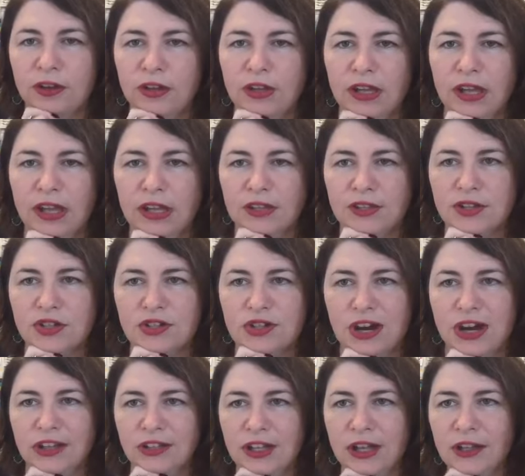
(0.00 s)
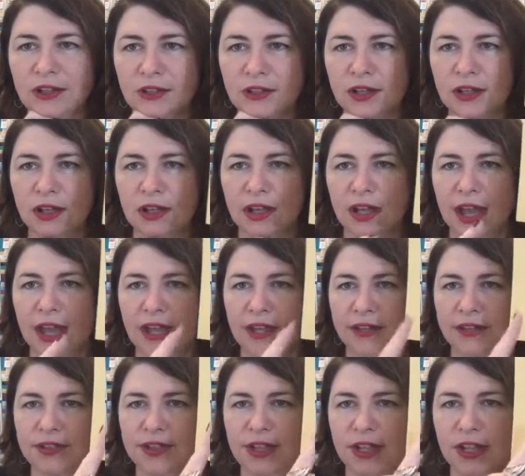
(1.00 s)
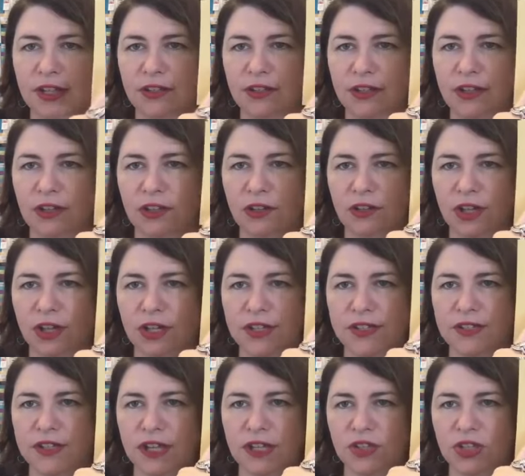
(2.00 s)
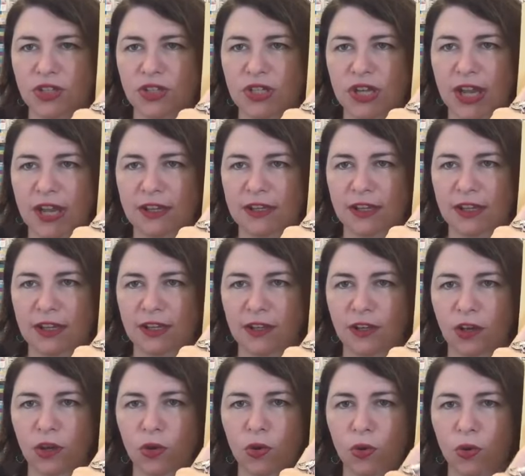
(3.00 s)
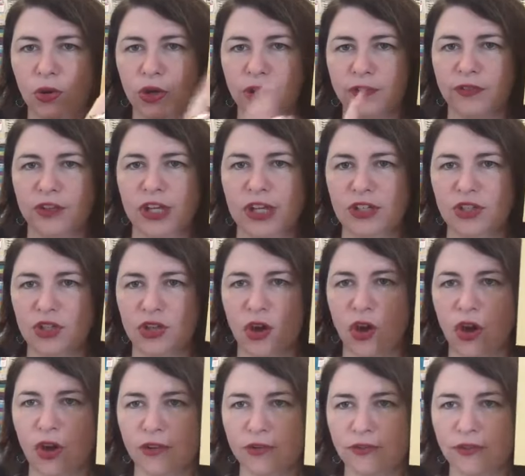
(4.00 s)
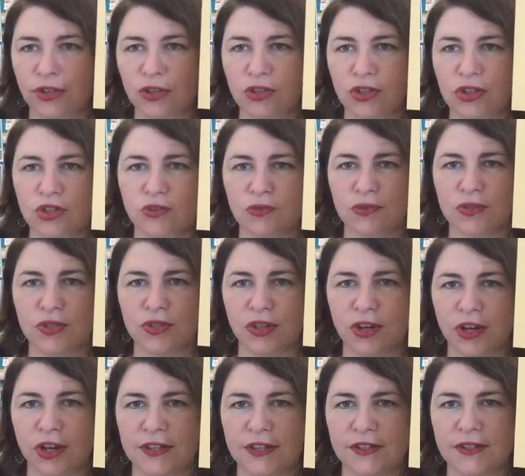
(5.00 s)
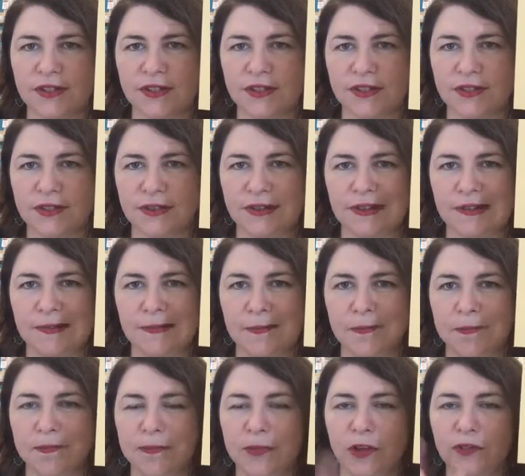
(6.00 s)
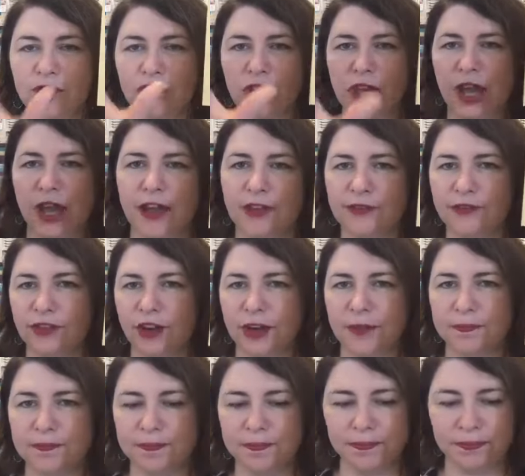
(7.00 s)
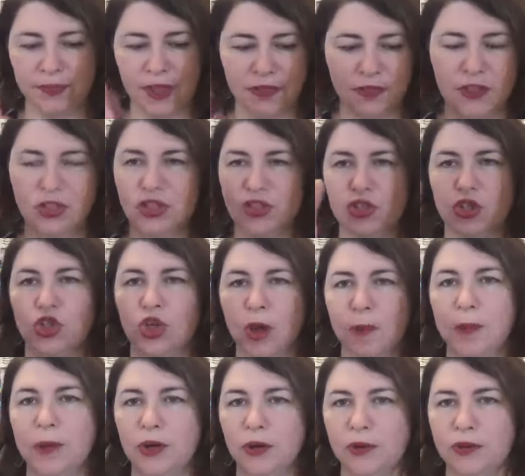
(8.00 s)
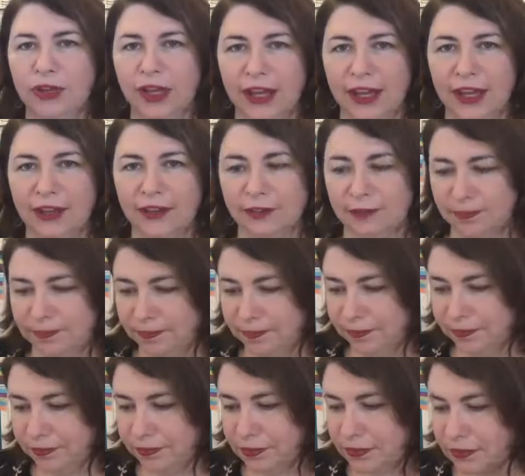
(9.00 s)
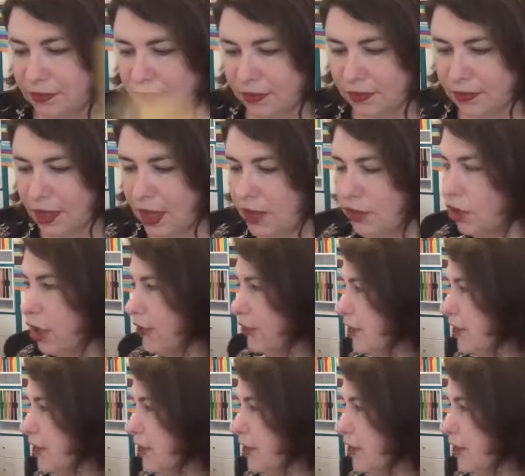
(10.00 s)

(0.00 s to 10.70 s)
in Australia, and in the United States you're taking a quarter of an inch off your usual size of your card front, and then just chop it all down. And like